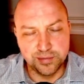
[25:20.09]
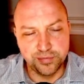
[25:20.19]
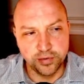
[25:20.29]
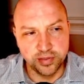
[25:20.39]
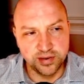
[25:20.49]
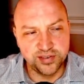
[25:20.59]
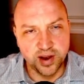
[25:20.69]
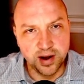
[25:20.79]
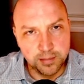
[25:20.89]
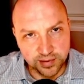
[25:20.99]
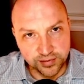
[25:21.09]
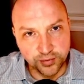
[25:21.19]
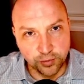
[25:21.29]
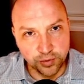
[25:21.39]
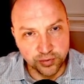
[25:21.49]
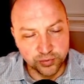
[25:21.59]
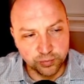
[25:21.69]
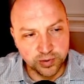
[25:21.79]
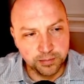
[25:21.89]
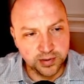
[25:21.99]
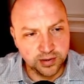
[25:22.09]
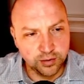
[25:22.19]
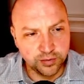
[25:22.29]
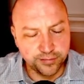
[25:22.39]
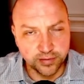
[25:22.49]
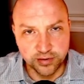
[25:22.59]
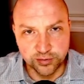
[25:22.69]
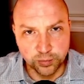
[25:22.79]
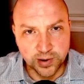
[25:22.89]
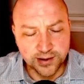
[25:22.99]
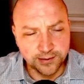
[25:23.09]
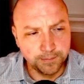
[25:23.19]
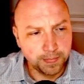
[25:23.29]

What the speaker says: for the sentiment scores would be useful as well.